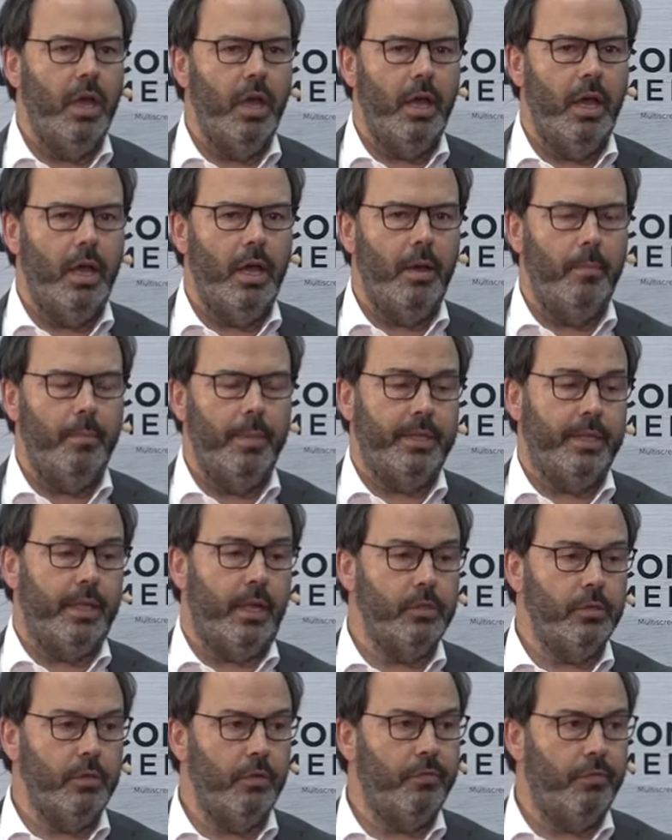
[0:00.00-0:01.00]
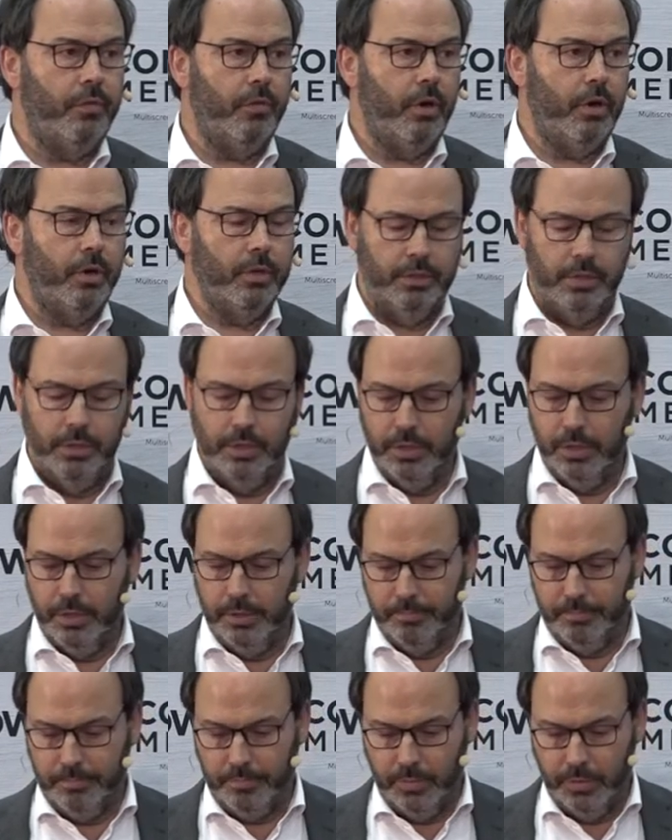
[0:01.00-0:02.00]
uh, but also for
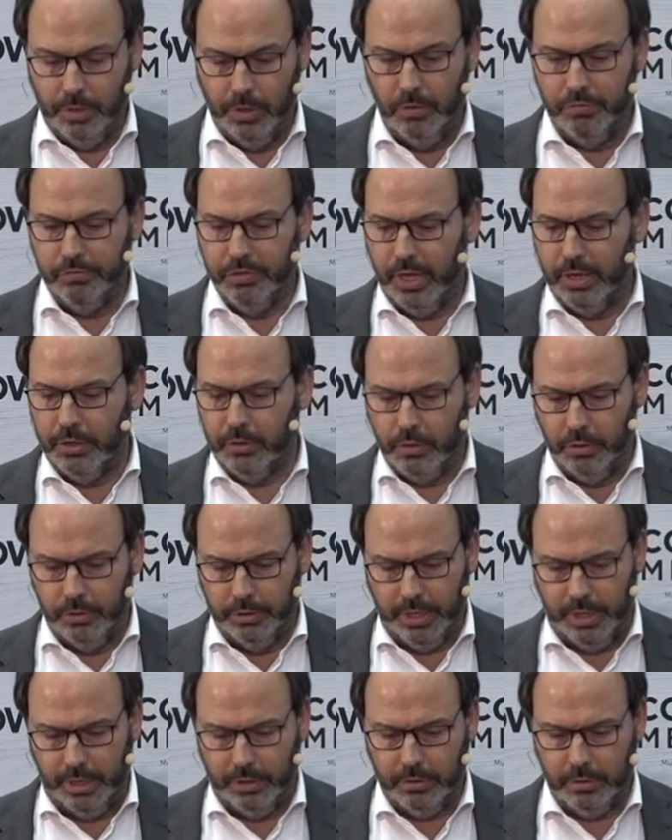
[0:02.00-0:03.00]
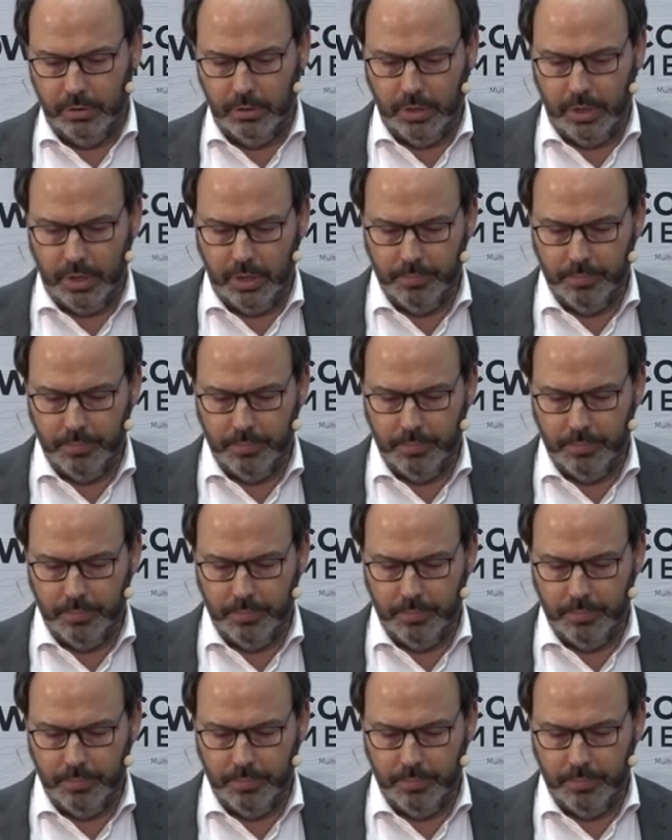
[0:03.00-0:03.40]
the, the offline content, okay?